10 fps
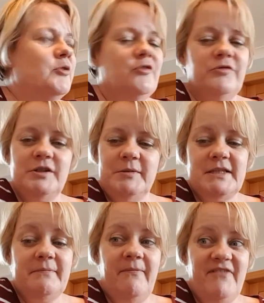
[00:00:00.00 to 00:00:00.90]
hopefully
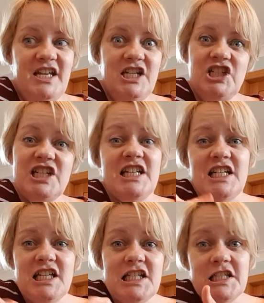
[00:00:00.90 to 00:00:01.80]
with some
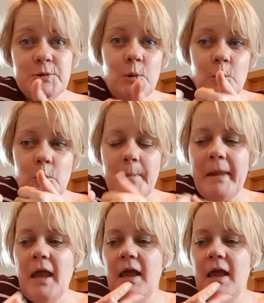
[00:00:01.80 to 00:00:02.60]
finishes. Woohoo!